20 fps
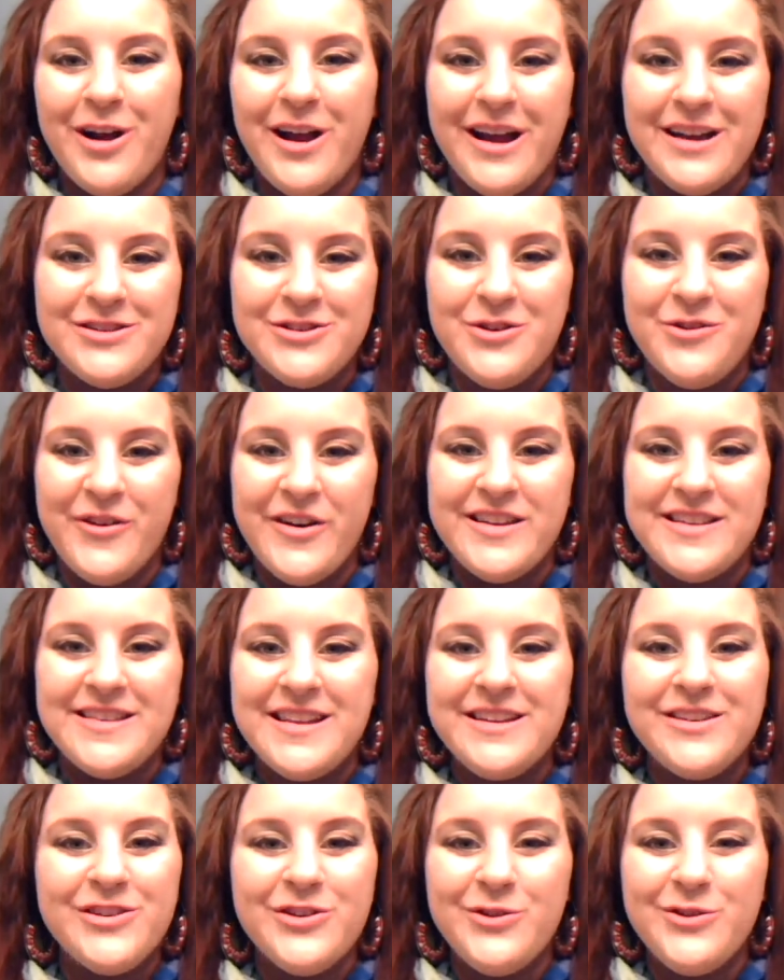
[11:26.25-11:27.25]
As always,
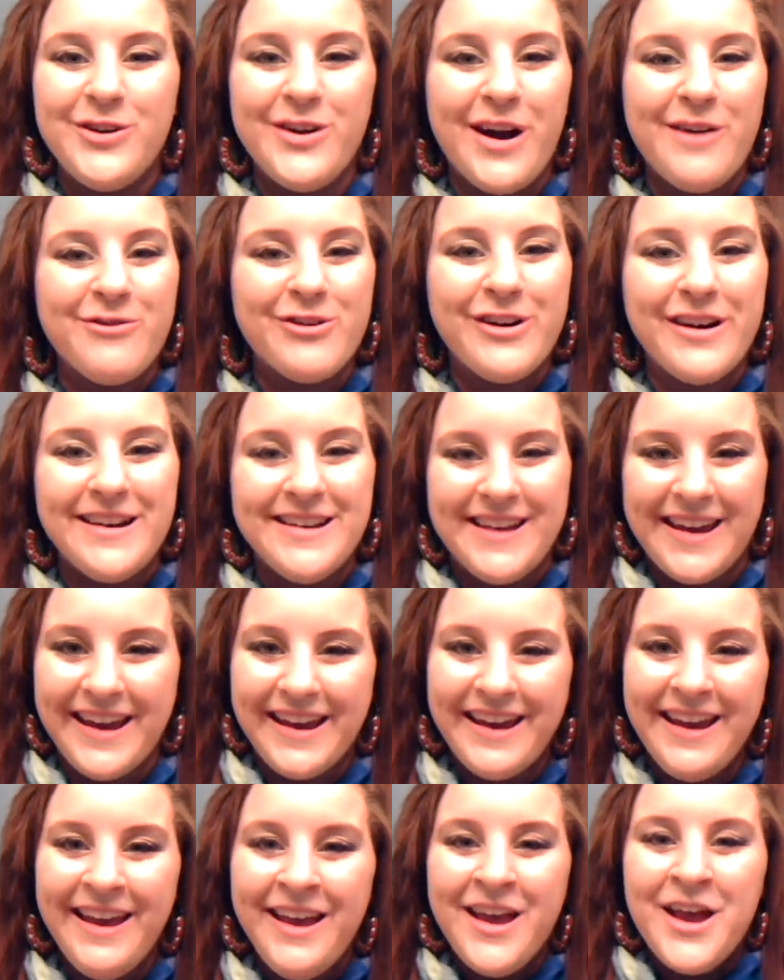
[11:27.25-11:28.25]
thank you. You have a great
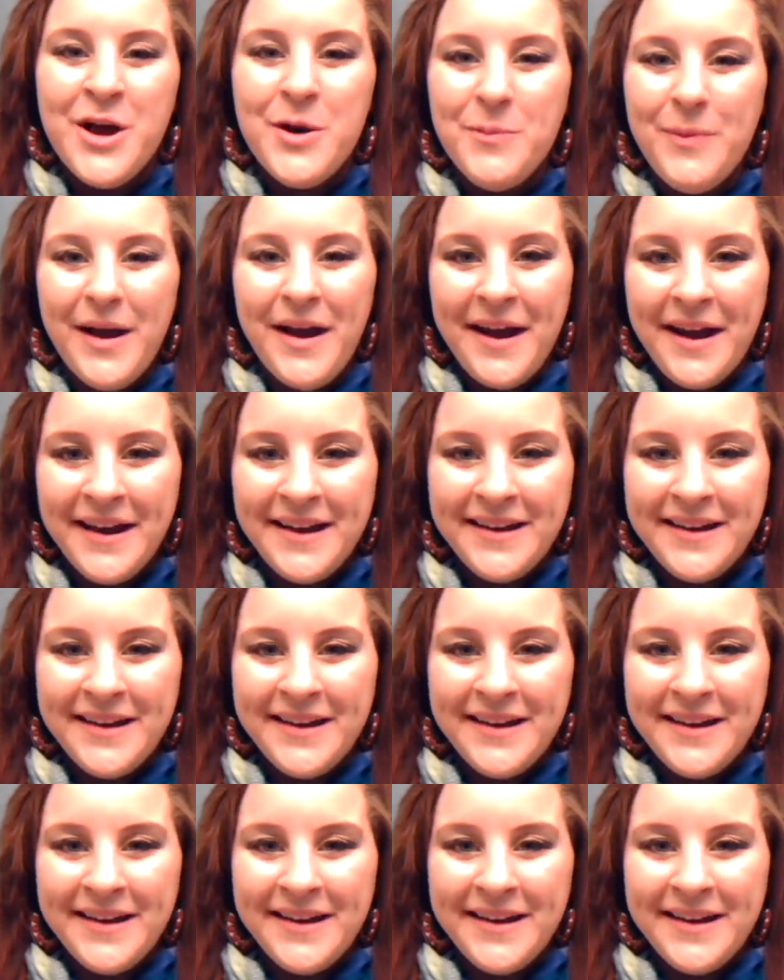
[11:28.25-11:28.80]
day. Bye.